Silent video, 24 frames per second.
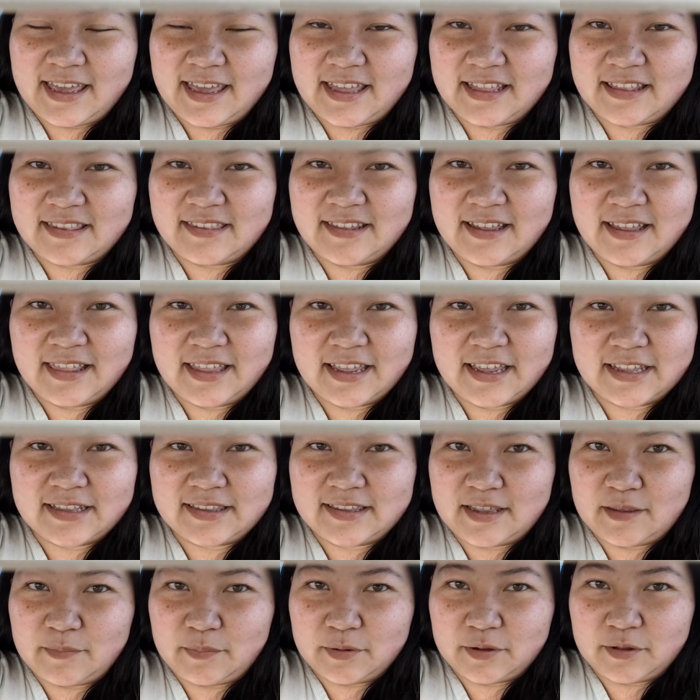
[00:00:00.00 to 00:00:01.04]
It's not like a
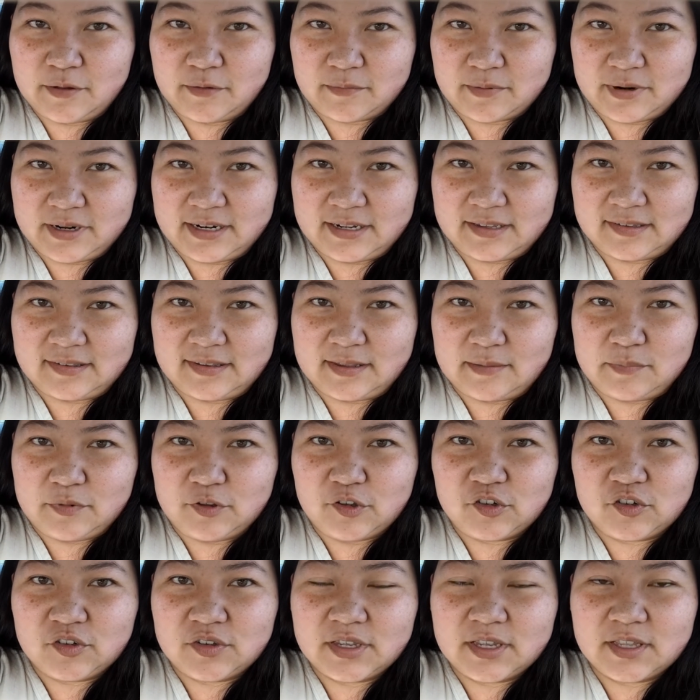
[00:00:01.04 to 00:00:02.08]
typical reading slump.
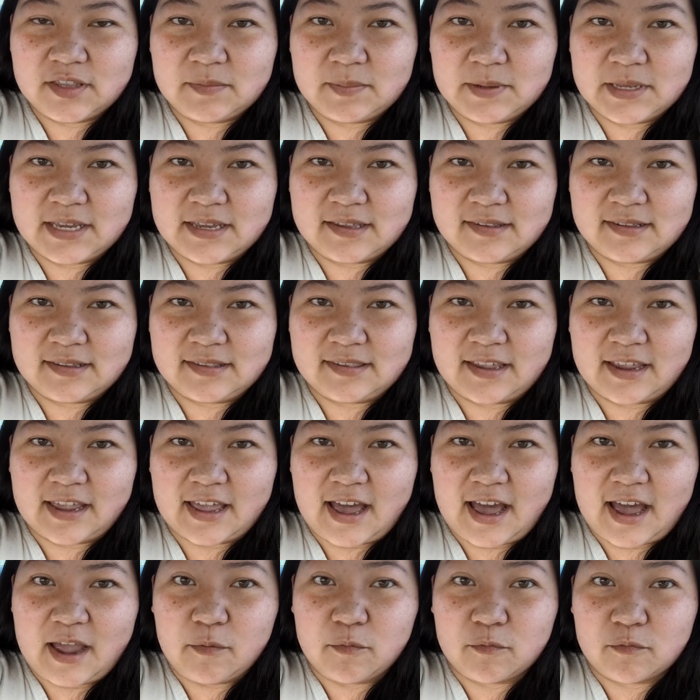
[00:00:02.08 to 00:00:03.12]
Usually it's because it's
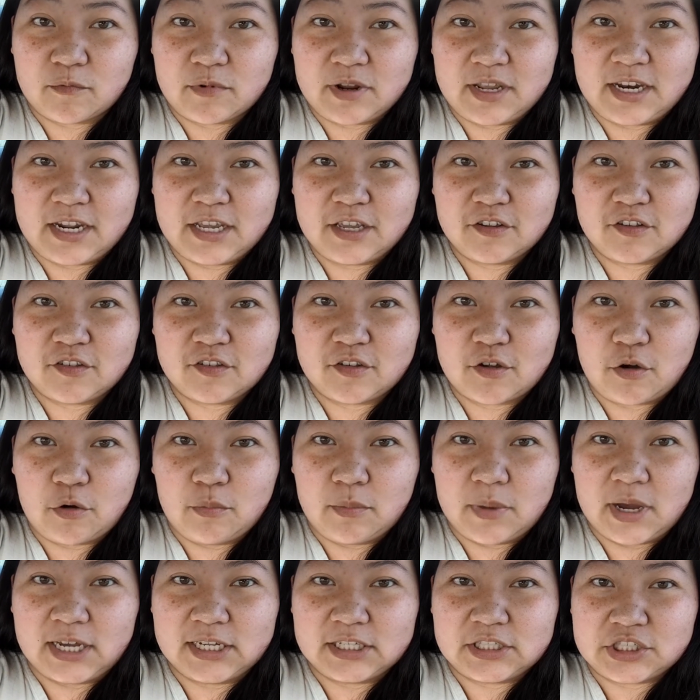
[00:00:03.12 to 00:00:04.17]
like I'm reading so
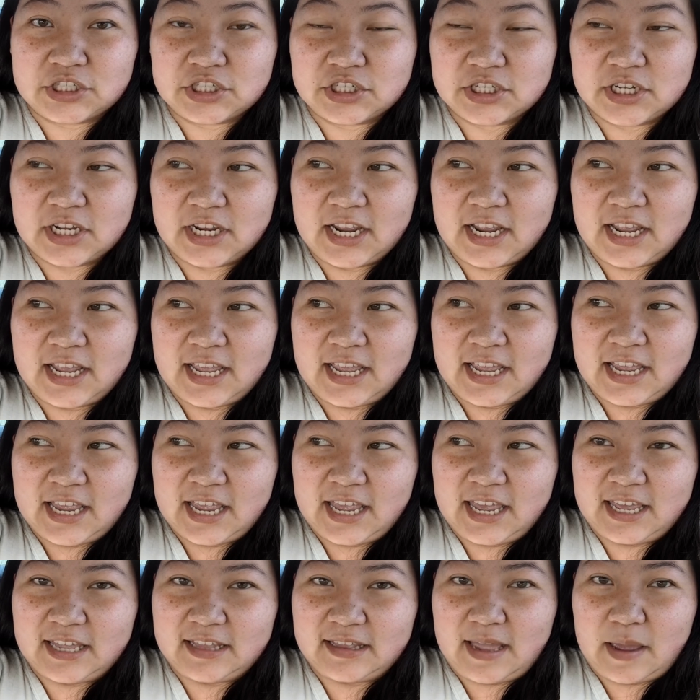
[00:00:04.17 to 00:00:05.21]
much
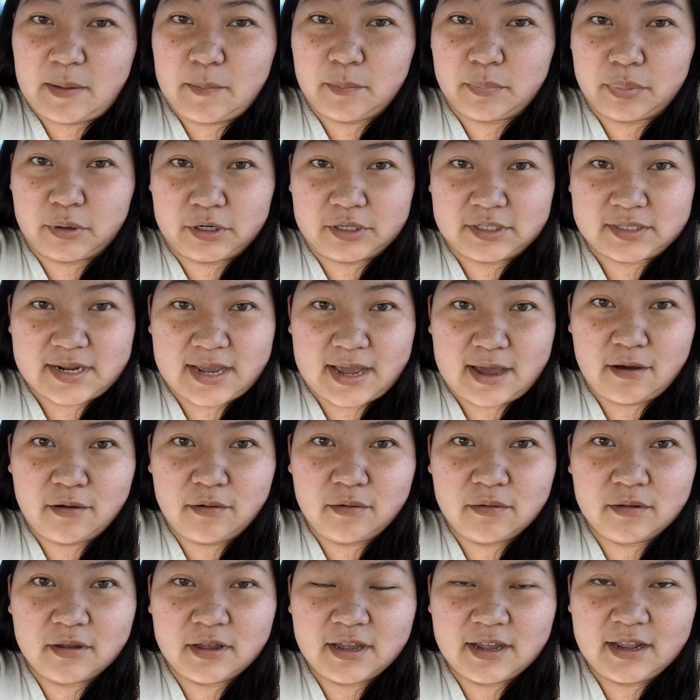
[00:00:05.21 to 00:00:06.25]
and I'm burnt
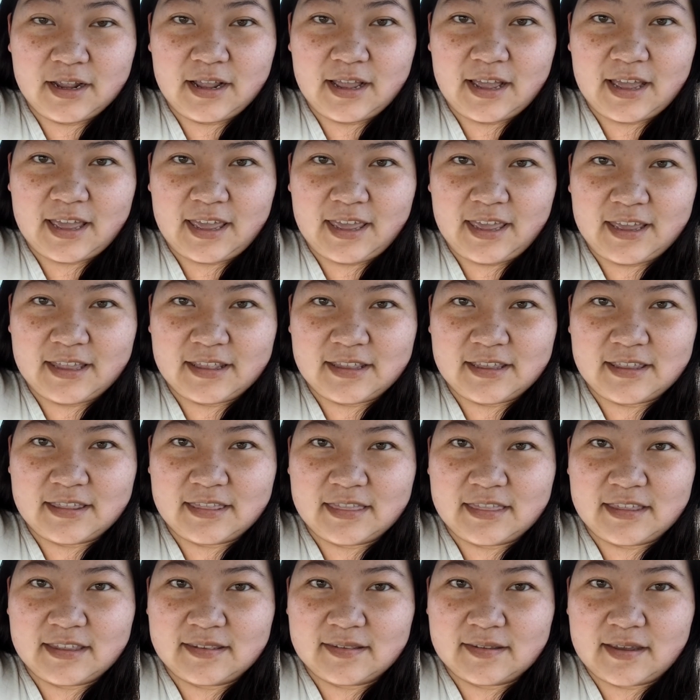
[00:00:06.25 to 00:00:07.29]
out. And
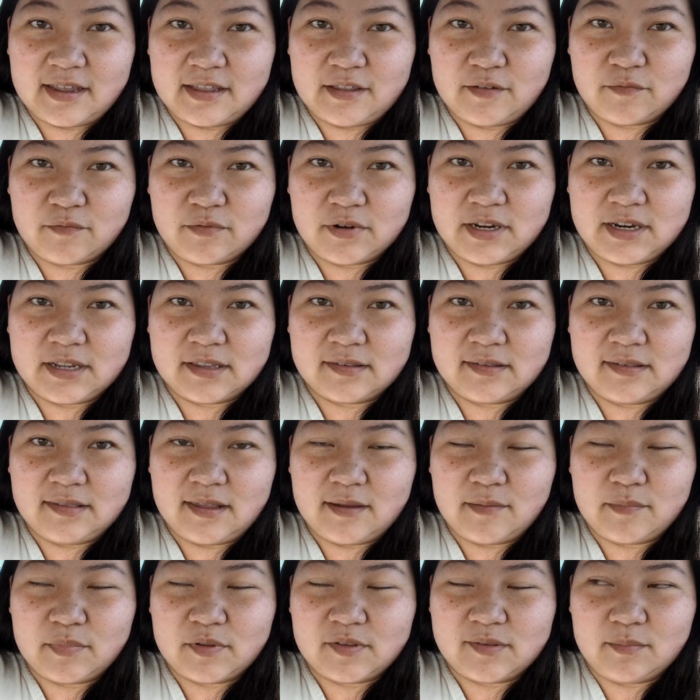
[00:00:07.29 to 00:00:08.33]
this kind of reading
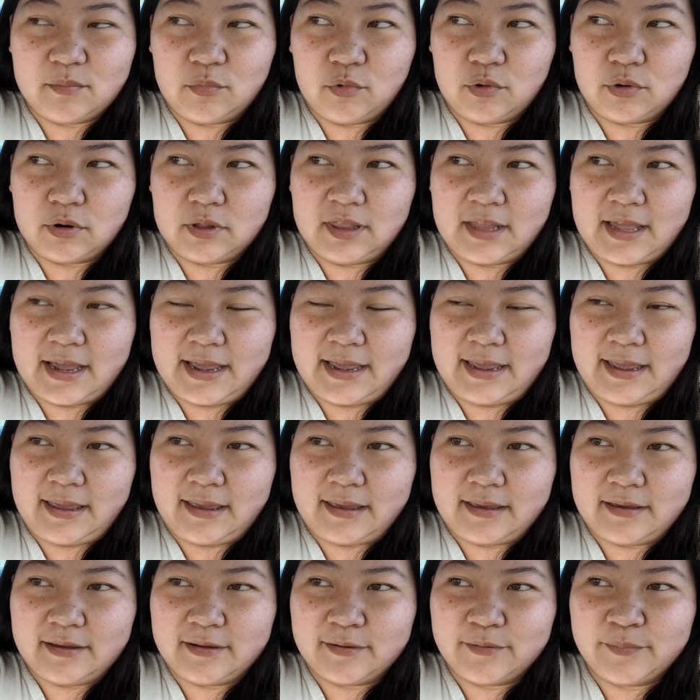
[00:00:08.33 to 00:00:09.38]
slump is more
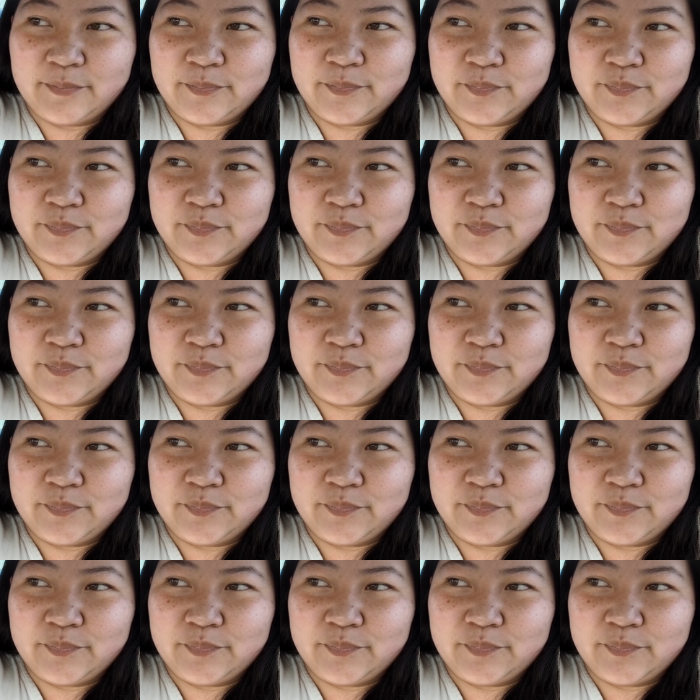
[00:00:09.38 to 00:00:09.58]
like